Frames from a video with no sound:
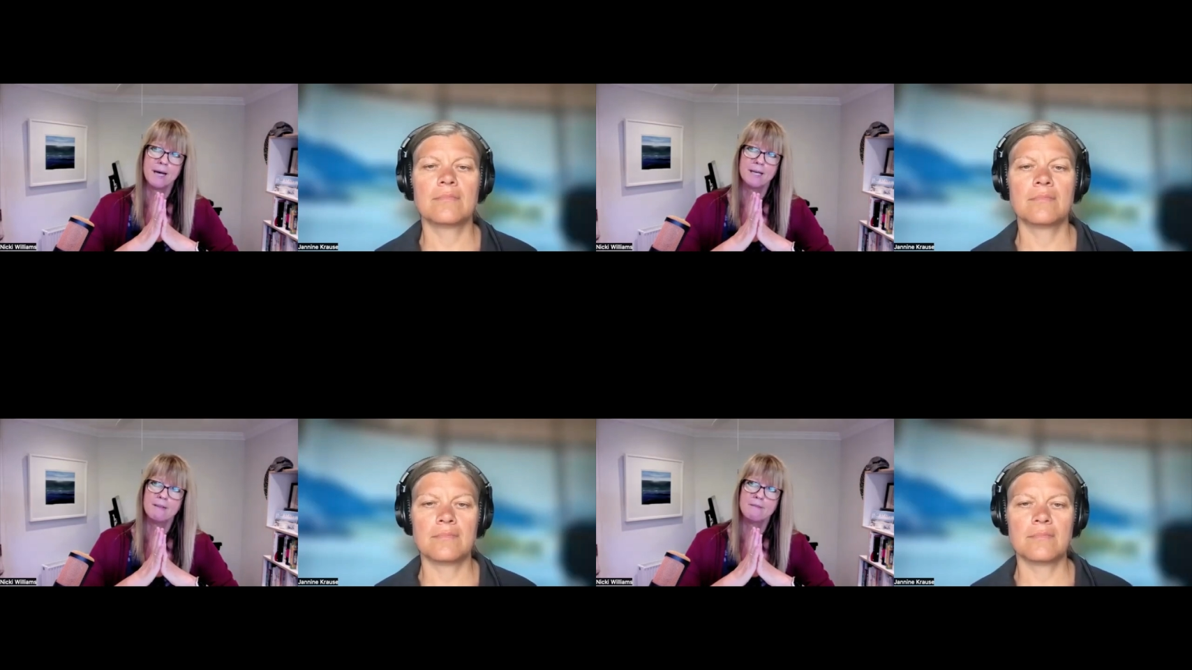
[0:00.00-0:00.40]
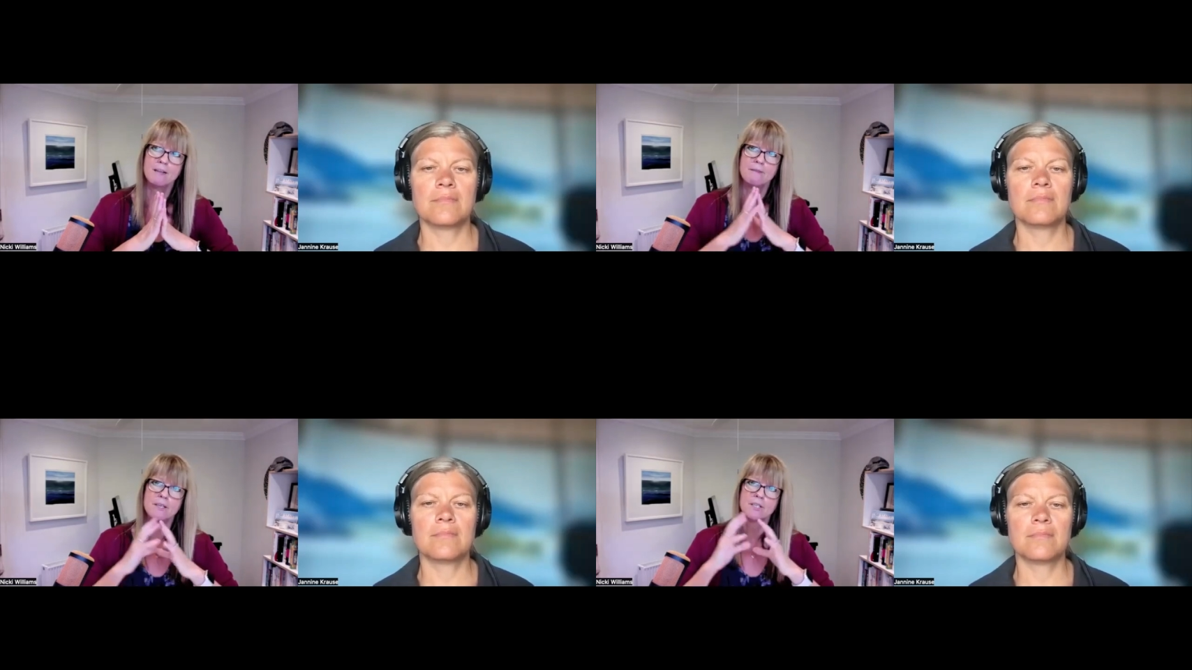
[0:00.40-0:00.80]
Speaker 1: and
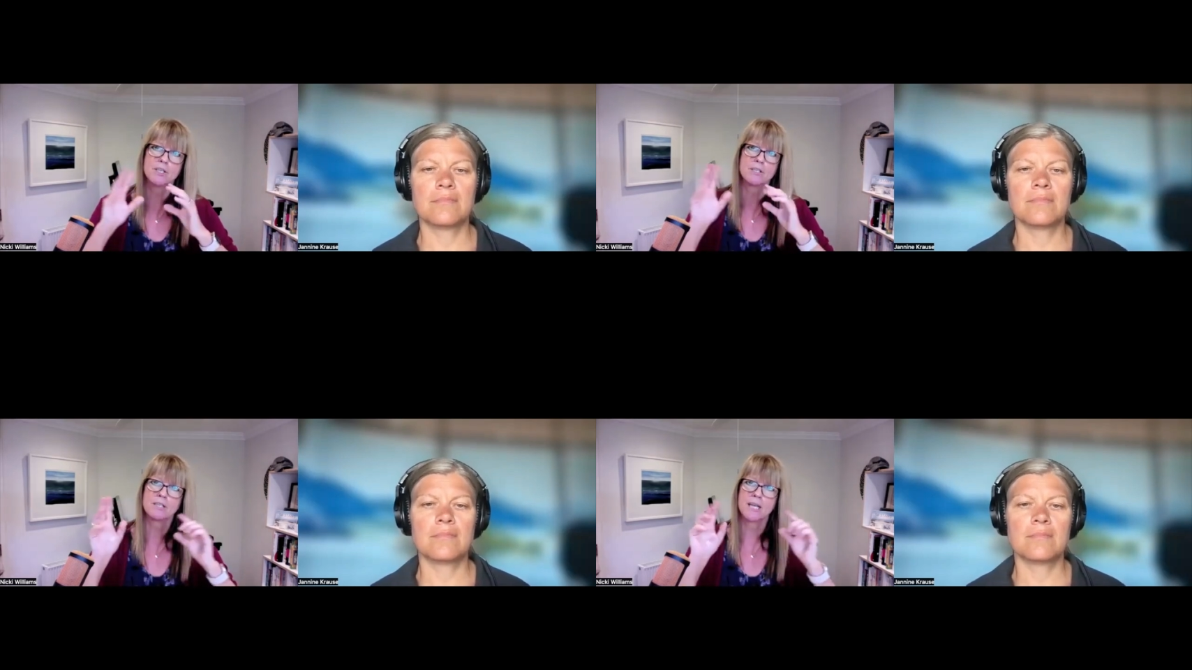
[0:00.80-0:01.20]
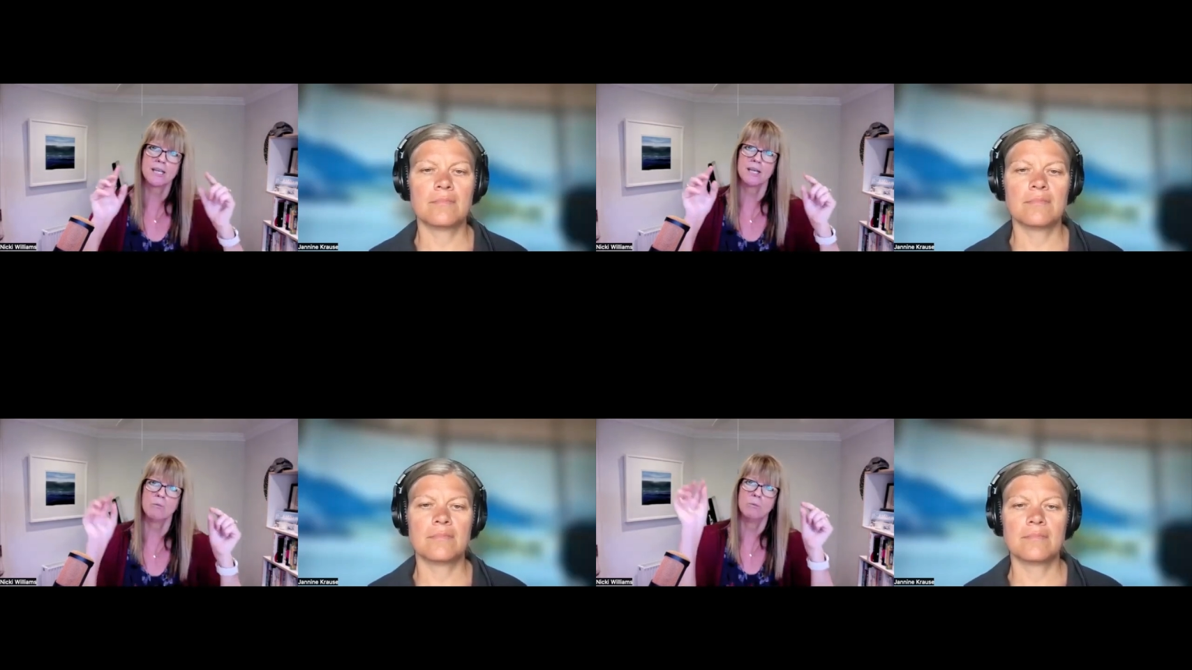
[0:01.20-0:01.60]
even if it's just
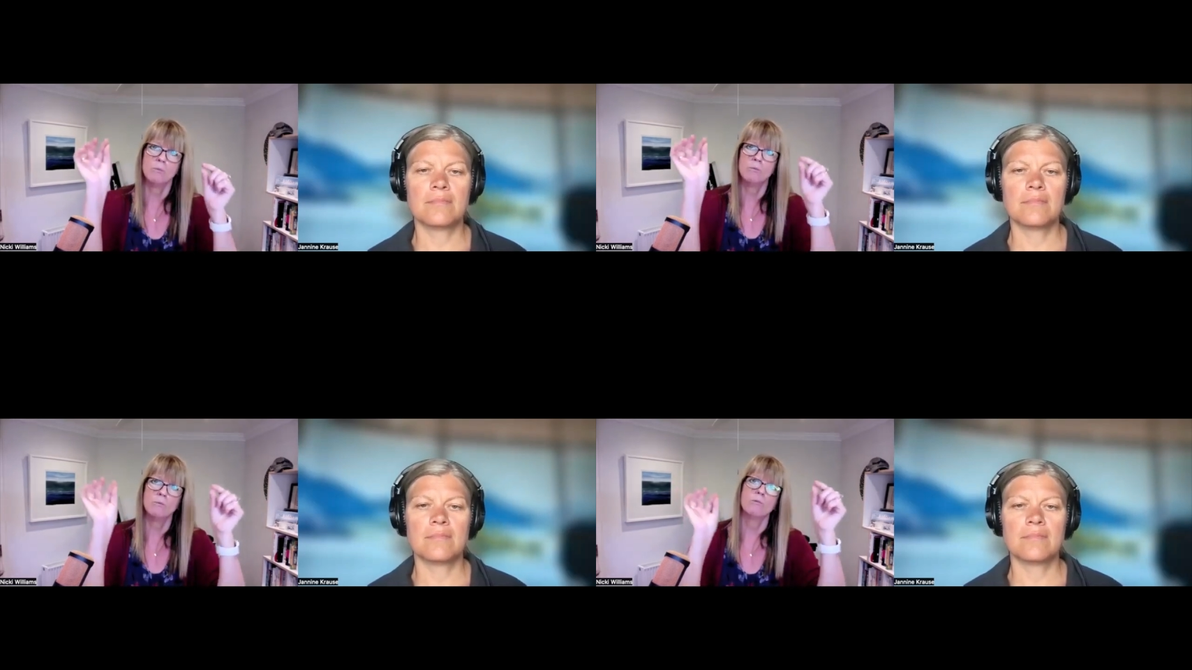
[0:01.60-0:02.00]
taking